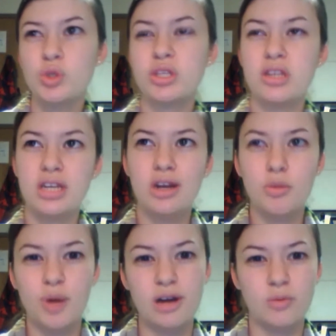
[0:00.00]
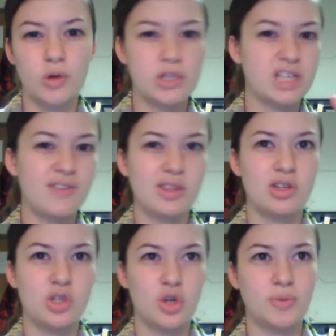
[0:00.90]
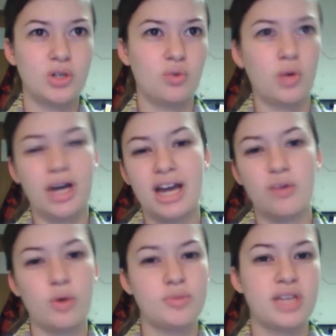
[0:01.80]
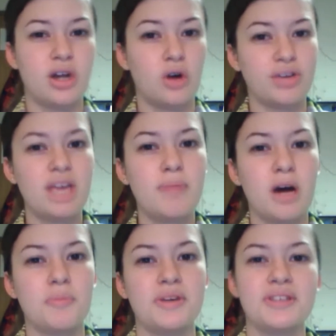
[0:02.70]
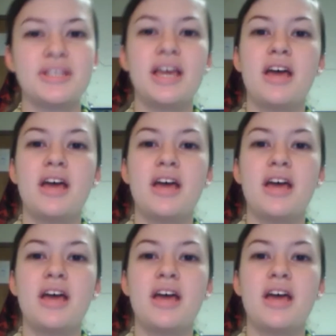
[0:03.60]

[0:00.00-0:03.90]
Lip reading: to the near bottom where it's giving the description of what kind of website Allkpop is.